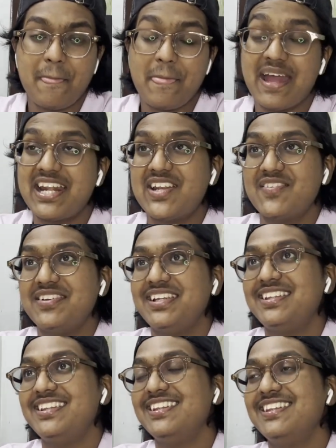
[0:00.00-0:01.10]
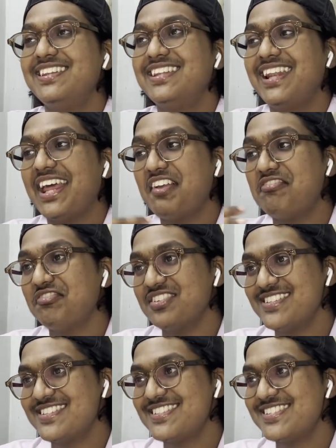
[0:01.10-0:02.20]
That way the life
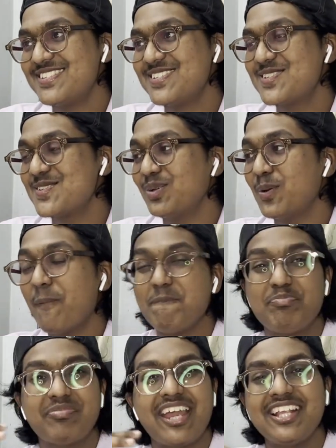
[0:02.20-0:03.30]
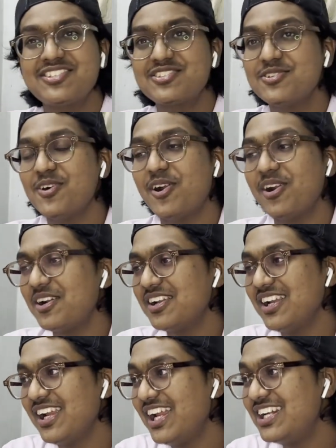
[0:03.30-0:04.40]
was. So thanks to God.
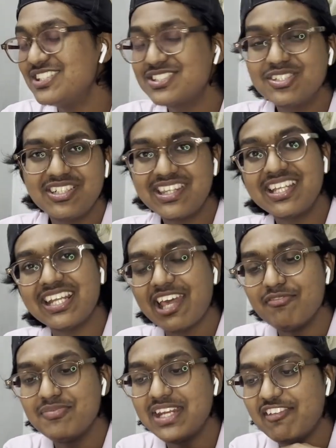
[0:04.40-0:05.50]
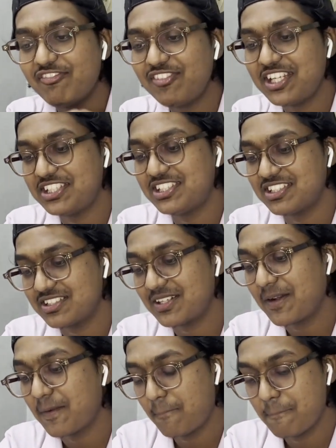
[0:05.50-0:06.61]
It is good that I have been afflicted.
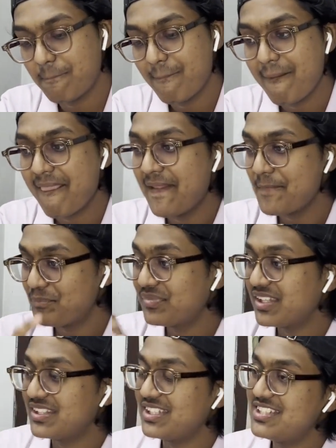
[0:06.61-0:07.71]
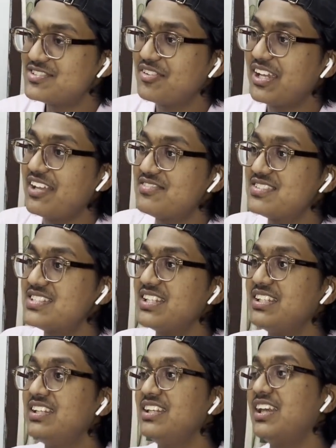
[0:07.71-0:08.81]
That is why
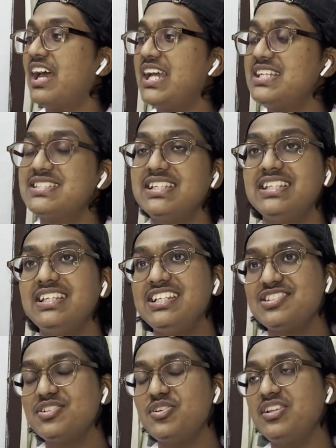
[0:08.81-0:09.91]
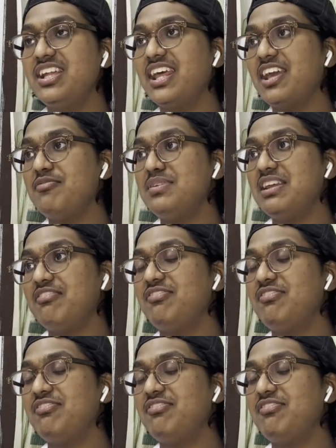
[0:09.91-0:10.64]
I say it is good that I have been afflicted.